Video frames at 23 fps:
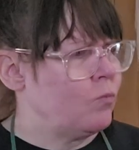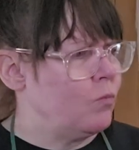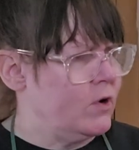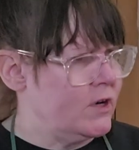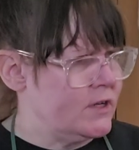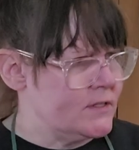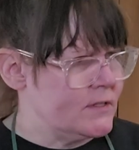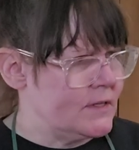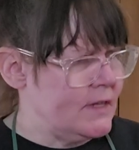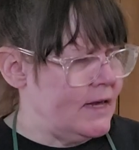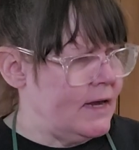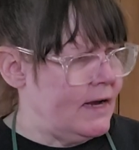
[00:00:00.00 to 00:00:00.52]

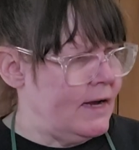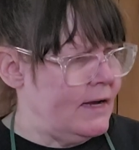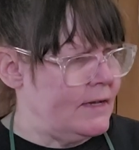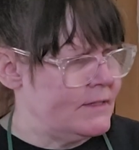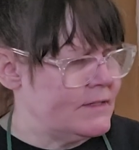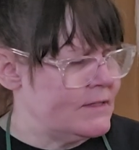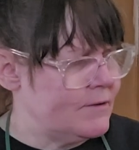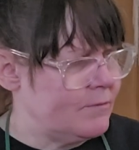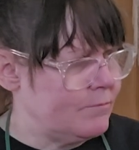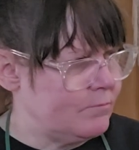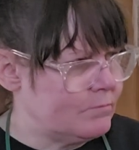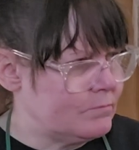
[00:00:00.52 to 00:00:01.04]
was
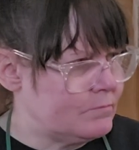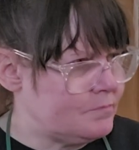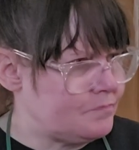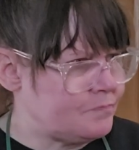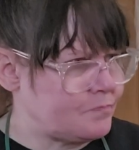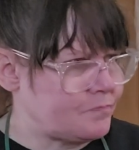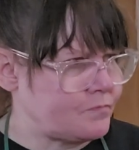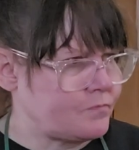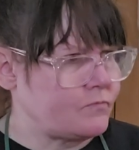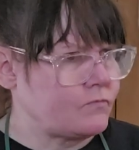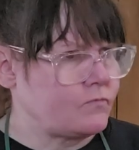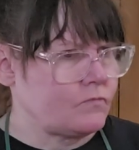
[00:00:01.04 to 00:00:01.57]
that
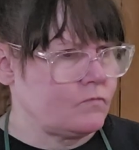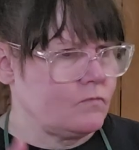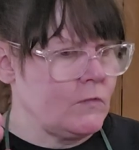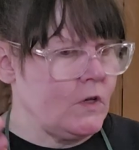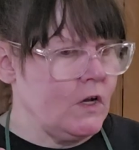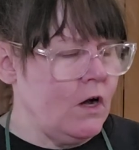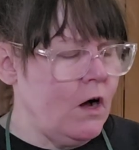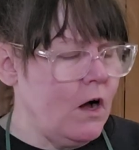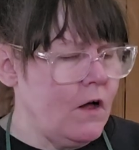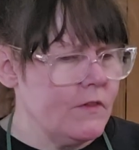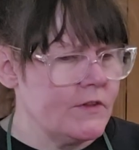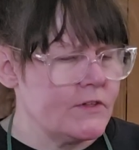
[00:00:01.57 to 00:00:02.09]

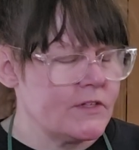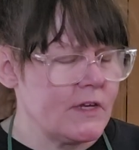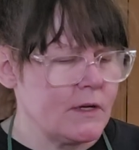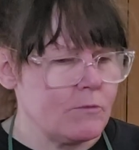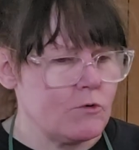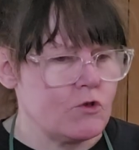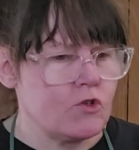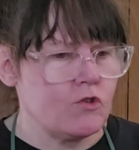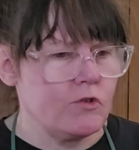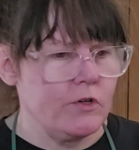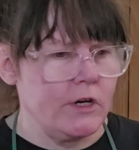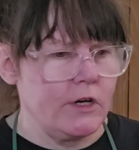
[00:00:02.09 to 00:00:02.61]
on the
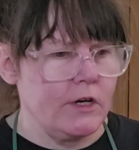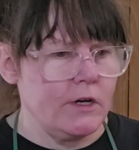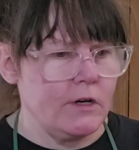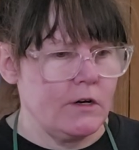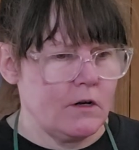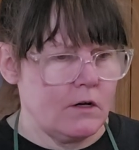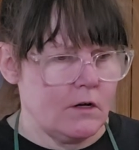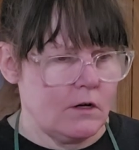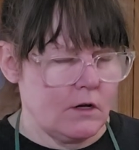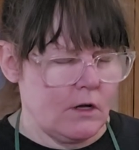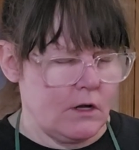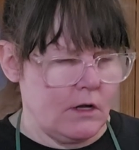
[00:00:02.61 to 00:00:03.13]
same street,
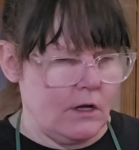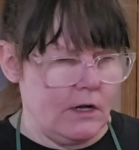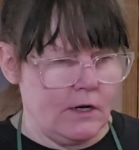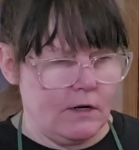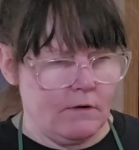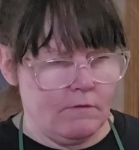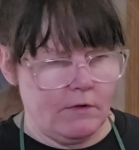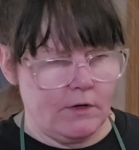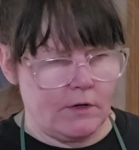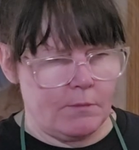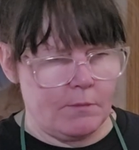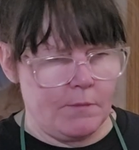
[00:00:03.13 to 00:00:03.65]
kind
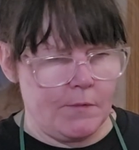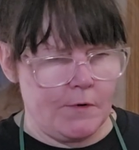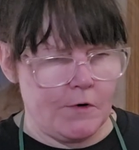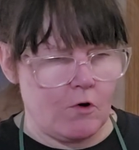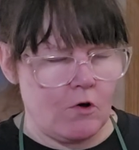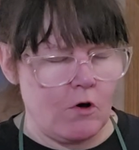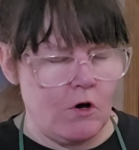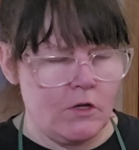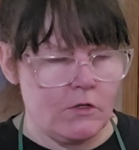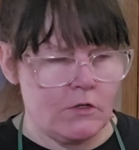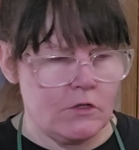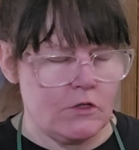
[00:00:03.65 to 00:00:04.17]
of like maybe
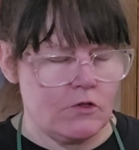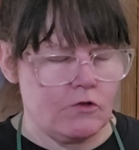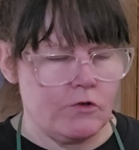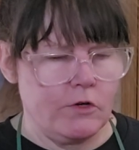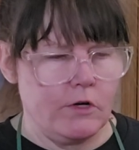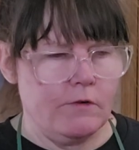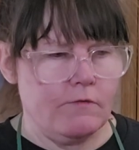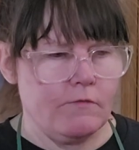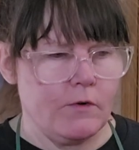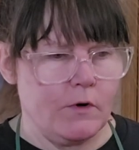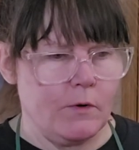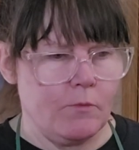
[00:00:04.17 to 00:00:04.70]
across the
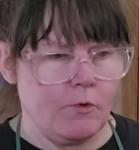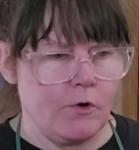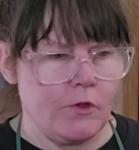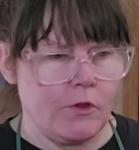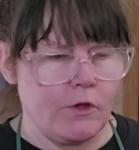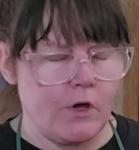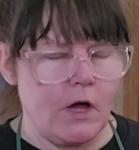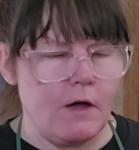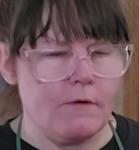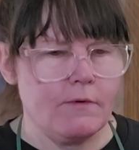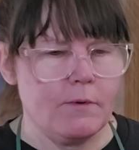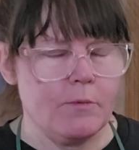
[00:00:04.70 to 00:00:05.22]
street from where
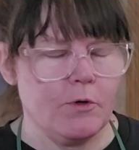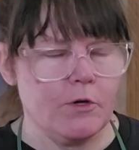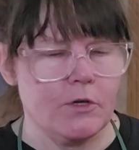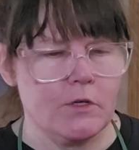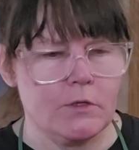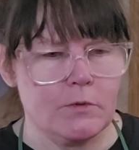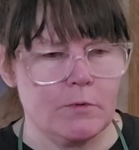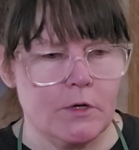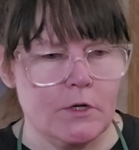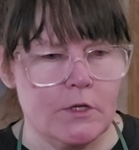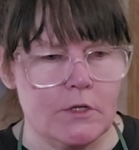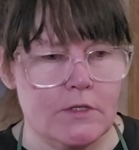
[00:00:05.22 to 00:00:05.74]
the coffee
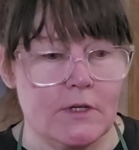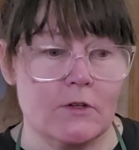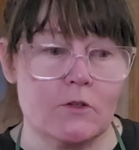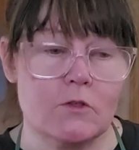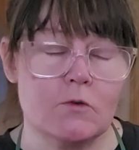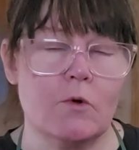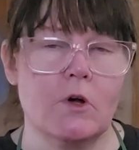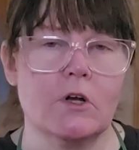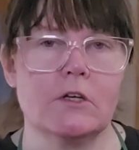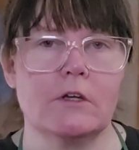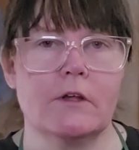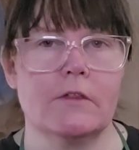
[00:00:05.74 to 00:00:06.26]
place was, I used
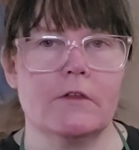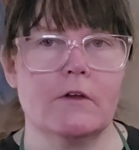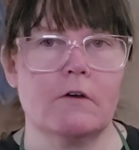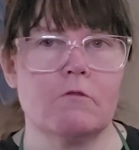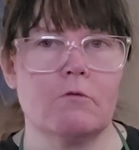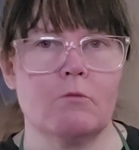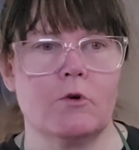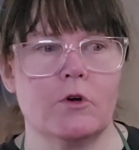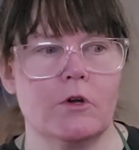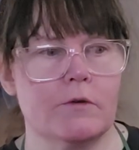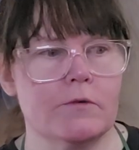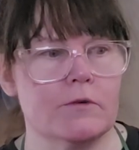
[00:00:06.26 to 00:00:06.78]
to walk down there
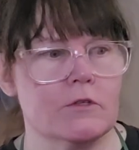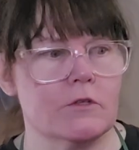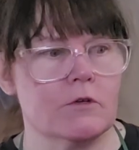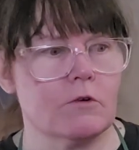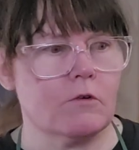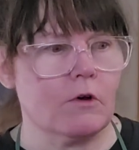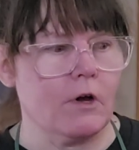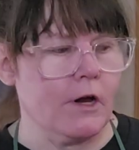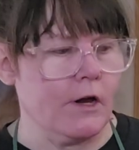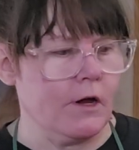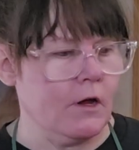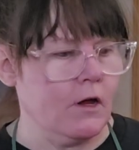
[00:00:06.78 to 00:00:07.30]
every morning. It was so
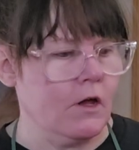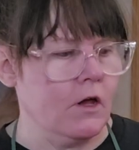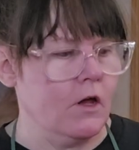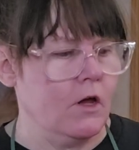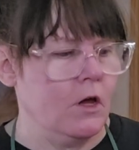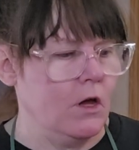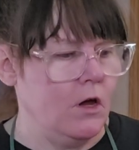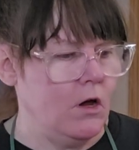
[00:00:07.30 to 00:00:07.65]
great.